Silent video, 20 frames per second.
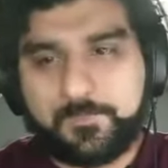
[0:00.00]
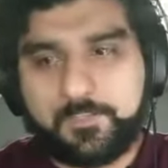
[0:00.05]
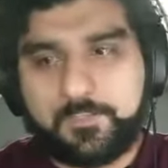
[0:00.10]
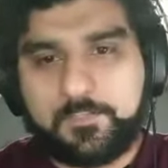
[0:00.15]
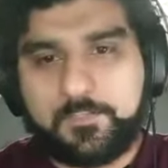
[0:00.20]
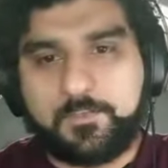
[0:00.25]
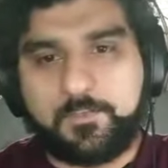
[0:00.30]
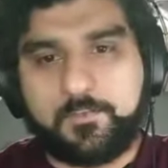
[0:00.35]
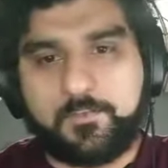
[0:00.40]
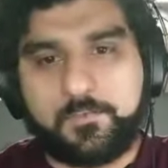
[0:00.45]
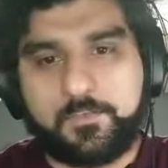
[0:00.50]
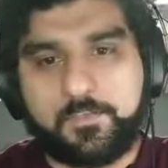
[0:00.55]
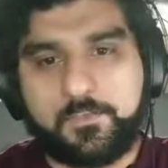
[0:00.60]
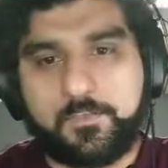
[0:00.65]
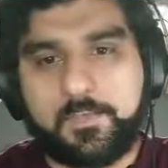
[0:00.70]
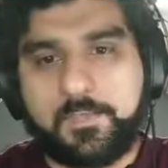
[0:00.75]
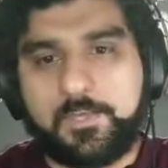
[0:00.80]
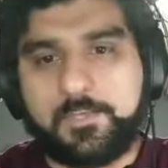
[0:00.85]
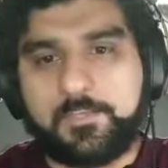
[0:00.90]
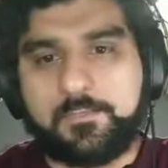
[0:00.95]
So you
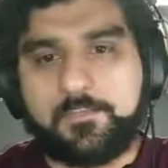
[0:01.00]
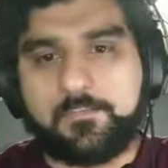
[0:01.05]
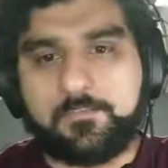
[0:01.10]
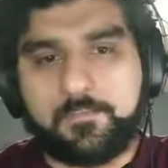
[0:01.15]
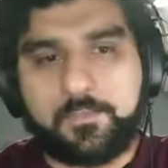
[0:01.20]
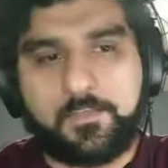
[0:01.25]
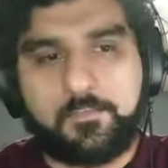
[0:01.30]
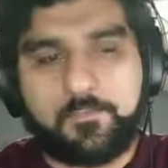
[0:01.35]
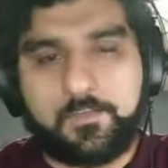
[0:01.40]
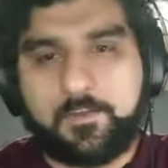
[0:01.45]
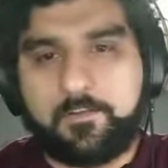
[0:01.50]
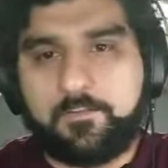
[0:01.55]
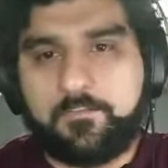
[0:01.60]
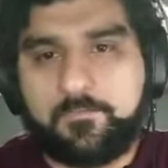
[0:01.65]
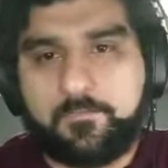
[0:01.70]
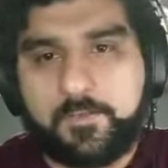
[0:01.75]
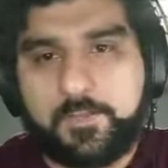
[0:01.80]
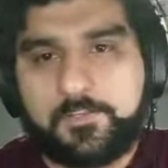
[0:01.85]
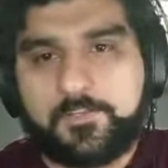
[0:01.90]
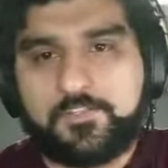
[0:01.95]
get a very
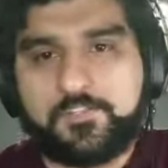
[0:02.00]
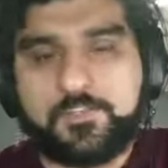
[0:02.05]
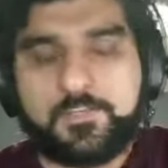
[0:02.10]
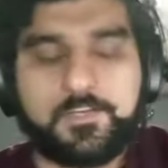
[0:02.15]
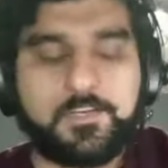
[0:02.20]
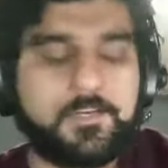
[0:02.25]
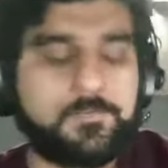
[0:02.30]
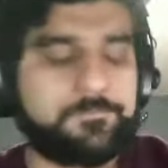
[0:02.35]
fresh